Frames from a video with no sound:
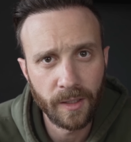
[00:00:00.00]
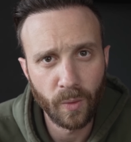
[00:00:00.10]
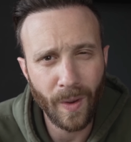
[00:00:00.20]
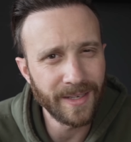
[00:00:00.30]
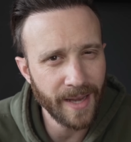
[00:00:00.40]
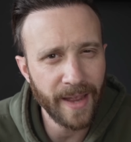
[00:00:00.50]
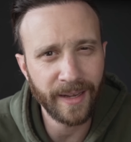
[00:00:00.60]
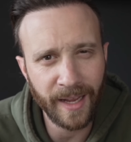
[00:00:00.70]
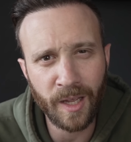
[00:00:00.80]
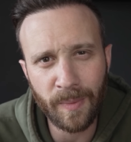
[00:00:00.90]
when
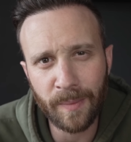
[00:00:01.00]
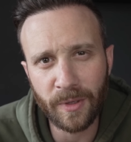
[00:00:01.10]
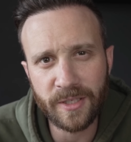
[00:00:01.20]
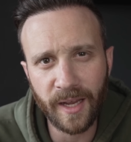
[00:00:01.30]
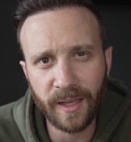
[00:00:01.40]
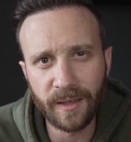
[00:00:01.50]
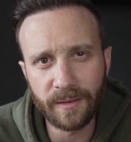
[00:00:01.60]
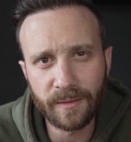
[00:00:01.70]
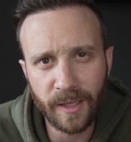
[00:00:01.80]
10 gigabit per second